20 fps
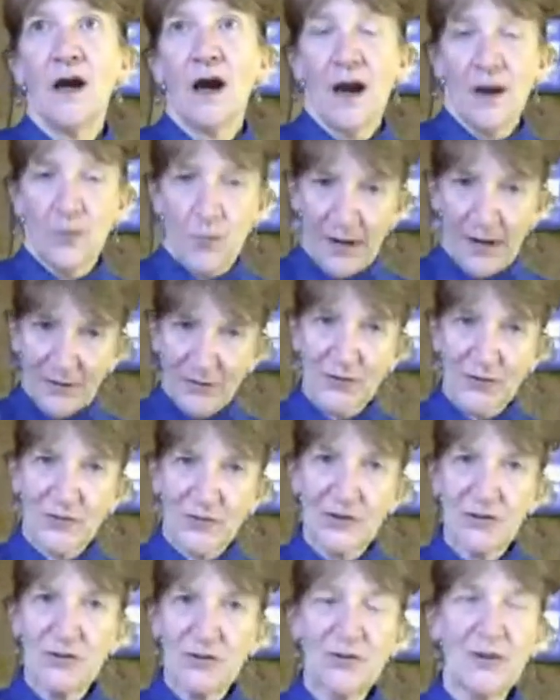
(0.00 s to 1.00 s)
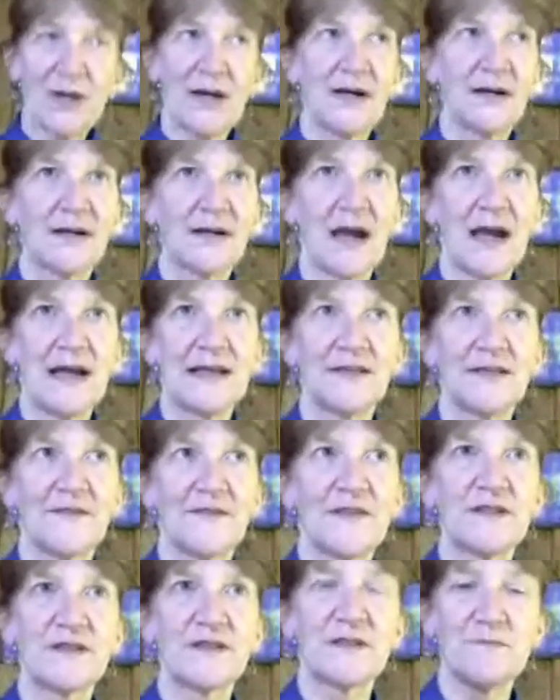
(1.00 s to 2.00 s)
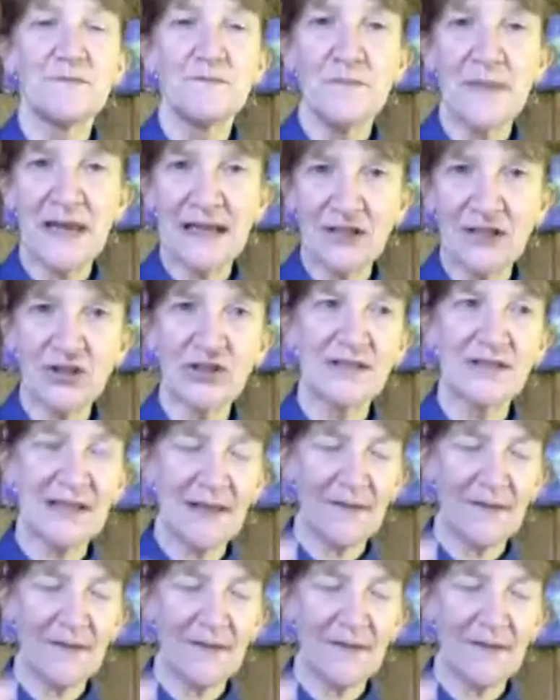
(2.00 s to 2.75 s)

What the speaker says: I went through kind of the dimensions